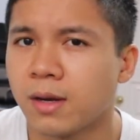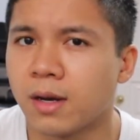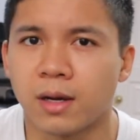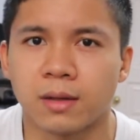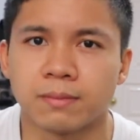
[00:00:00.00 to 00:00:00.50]

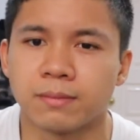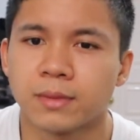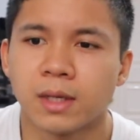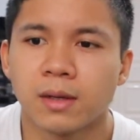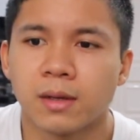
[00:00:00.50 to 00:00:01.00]

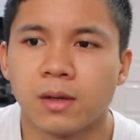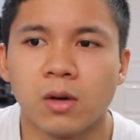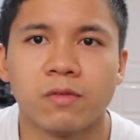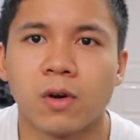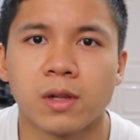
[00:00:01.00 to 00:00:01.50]

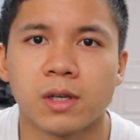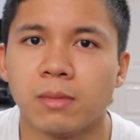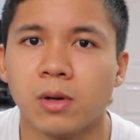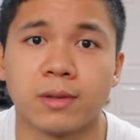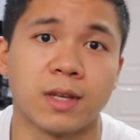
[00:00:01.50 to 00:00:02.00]
low
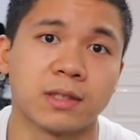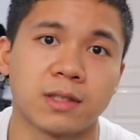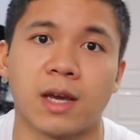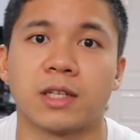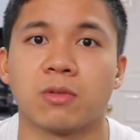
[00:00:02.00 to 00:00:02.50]
volume, low
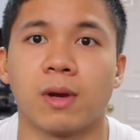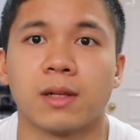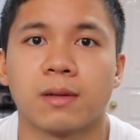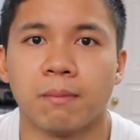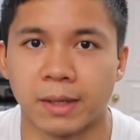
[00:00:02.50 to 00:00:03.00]
intensity as
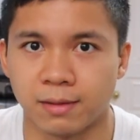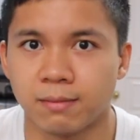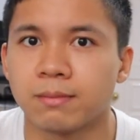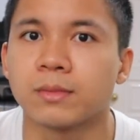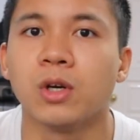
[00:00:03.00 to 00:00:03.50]
well, but
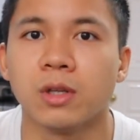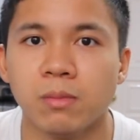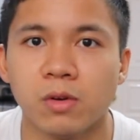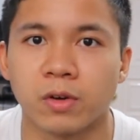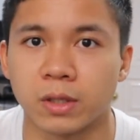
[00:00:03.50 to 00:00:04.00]
good
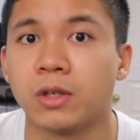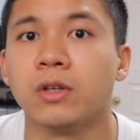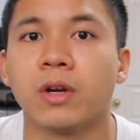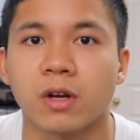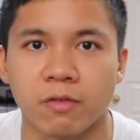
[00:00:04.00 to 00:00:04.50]
mover,
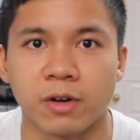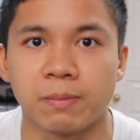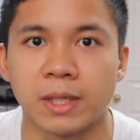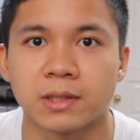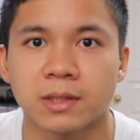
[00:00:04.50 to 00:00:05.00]
good recovery
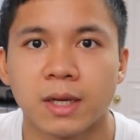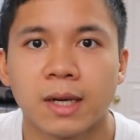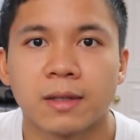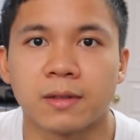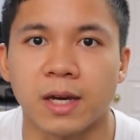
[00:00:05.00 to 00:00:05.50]
piece
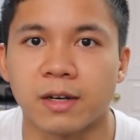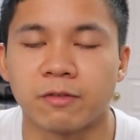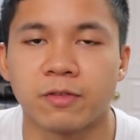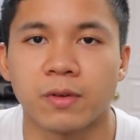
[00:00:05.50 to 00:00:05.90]
to kind of